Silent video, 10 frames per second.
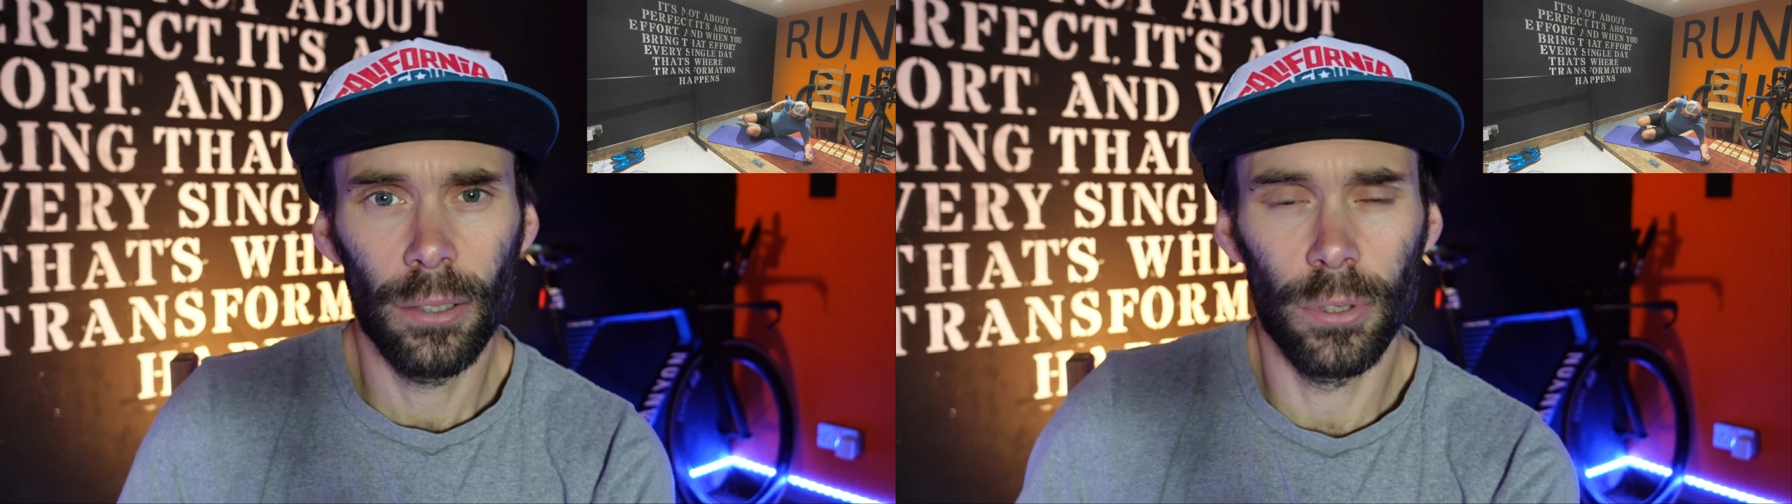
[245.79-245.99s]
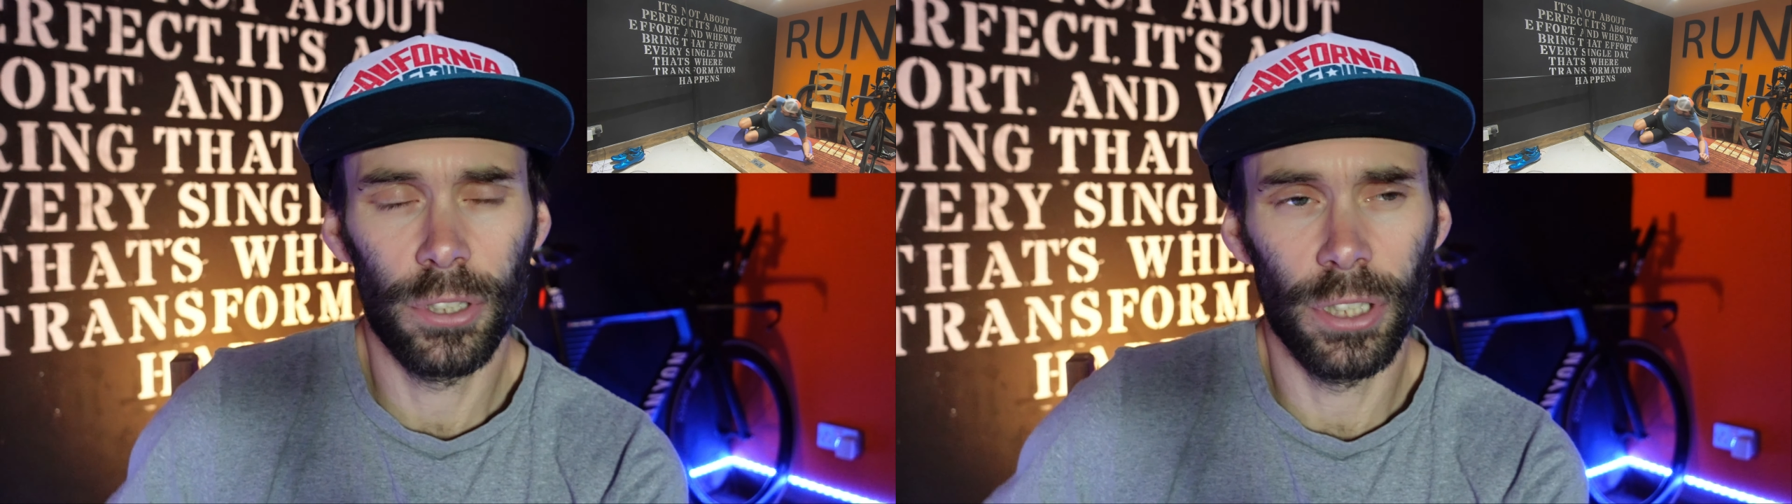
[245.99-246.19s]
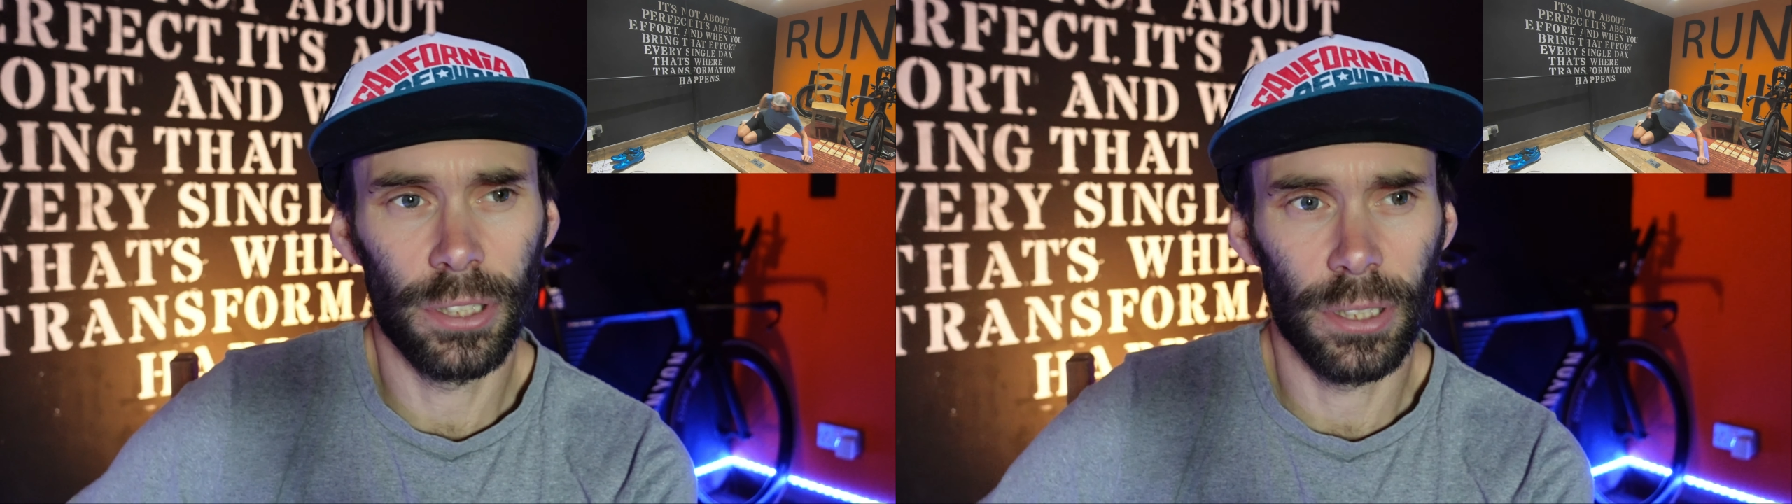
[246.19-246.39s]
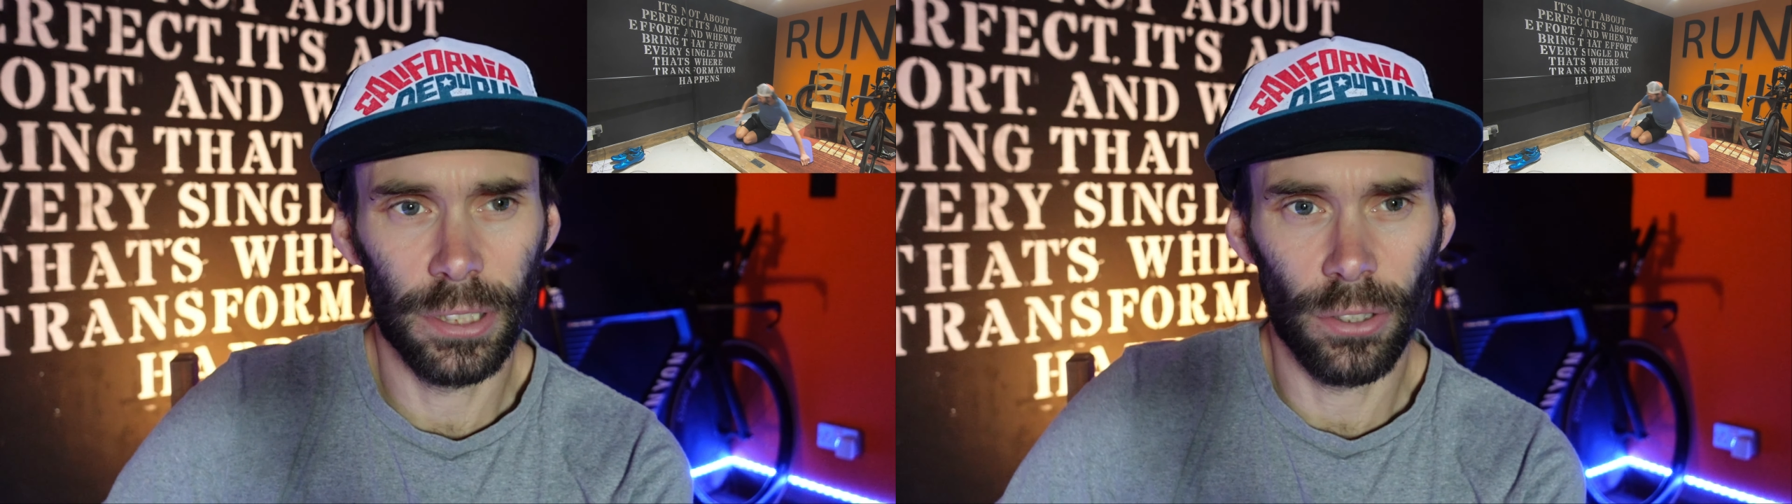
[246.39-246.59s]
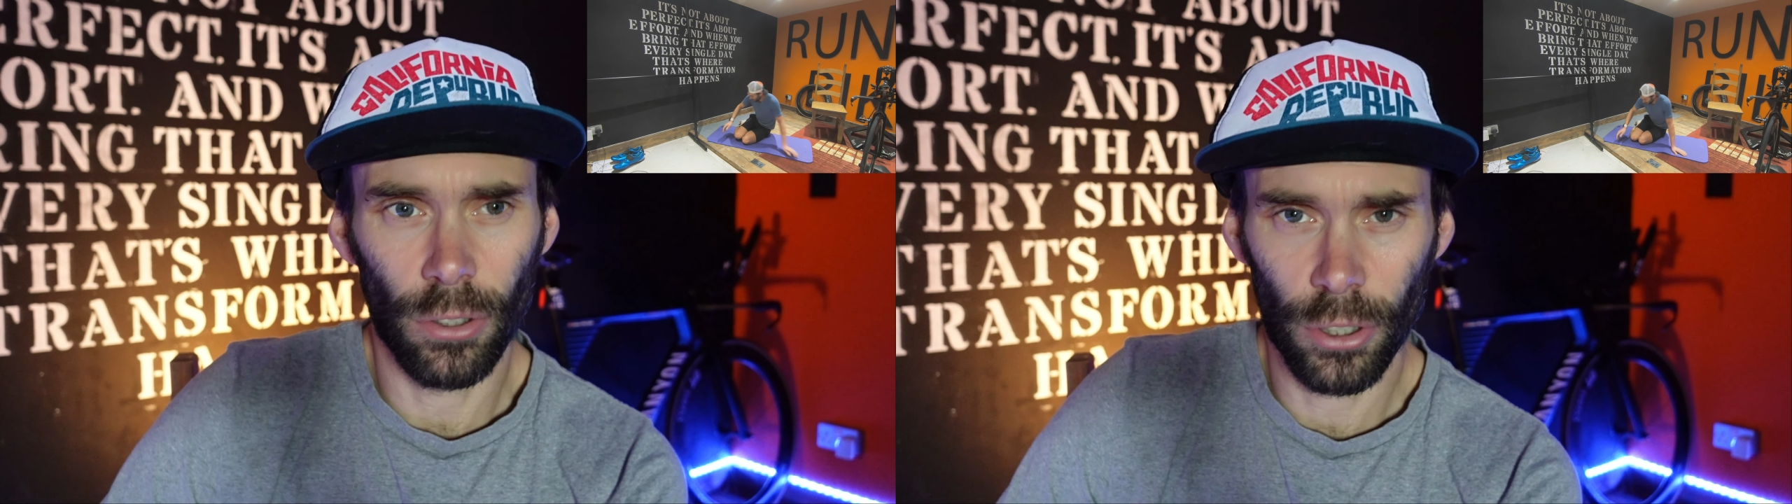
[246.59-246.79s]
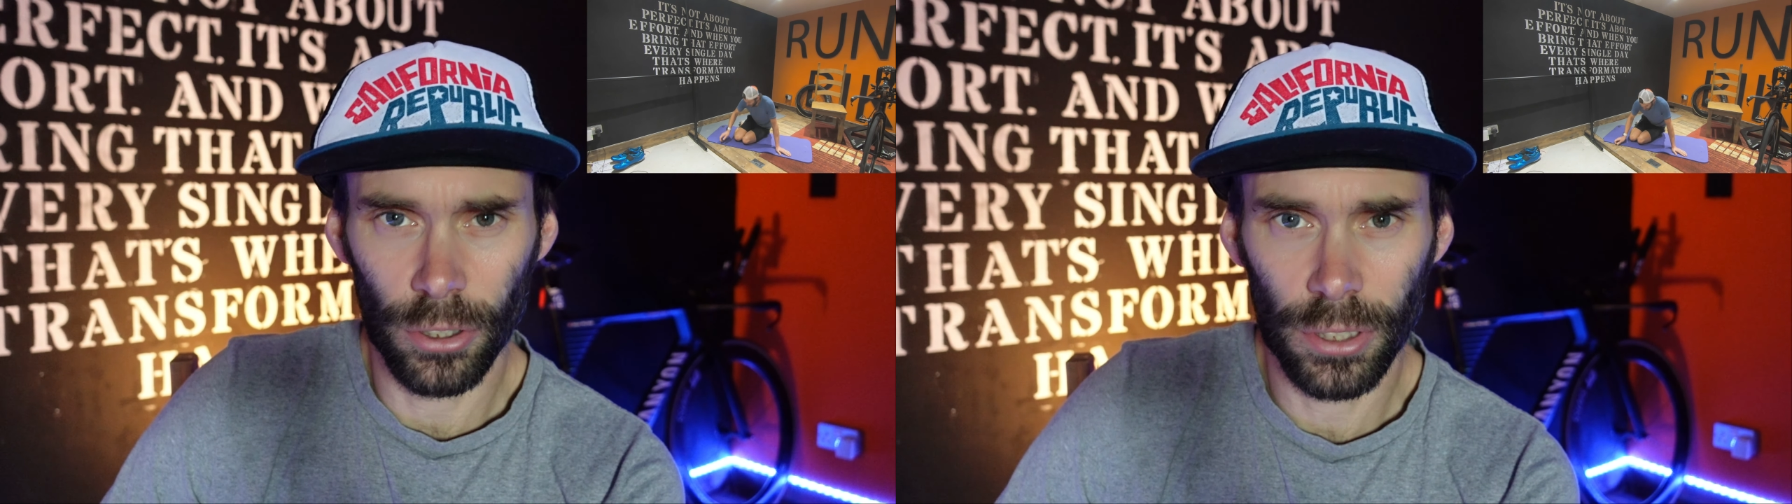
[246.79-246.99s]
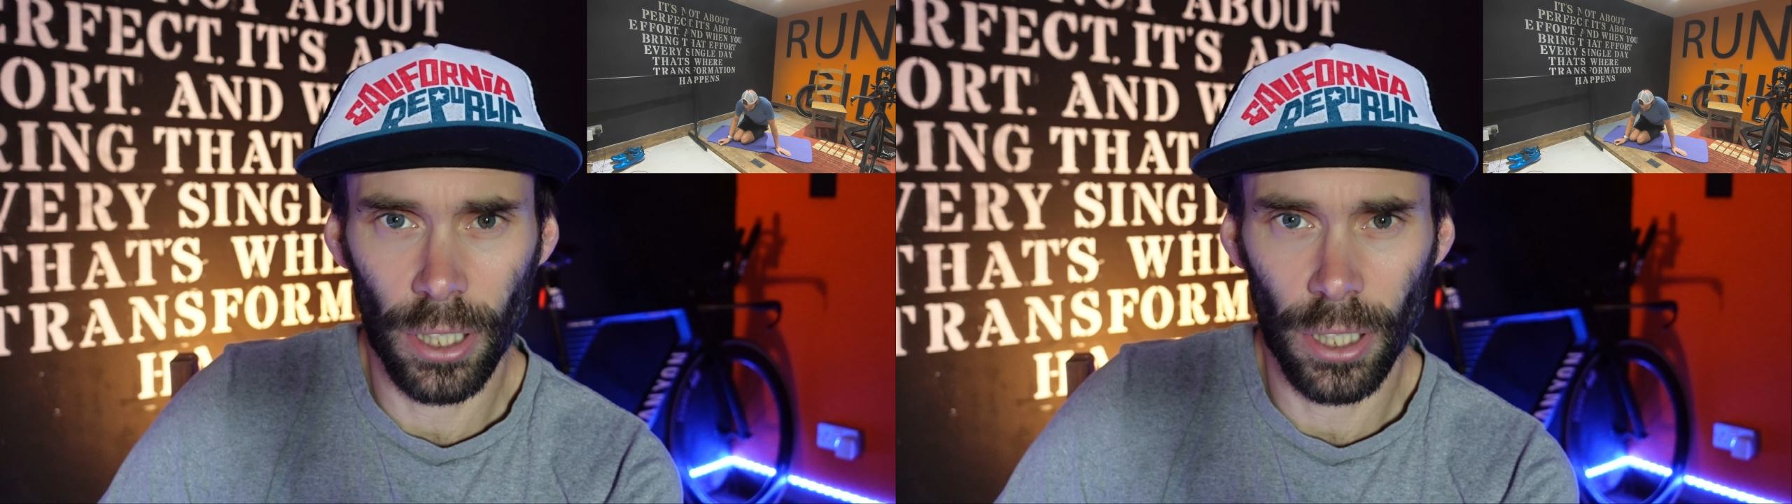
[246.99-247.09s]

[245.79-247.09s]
which is not good.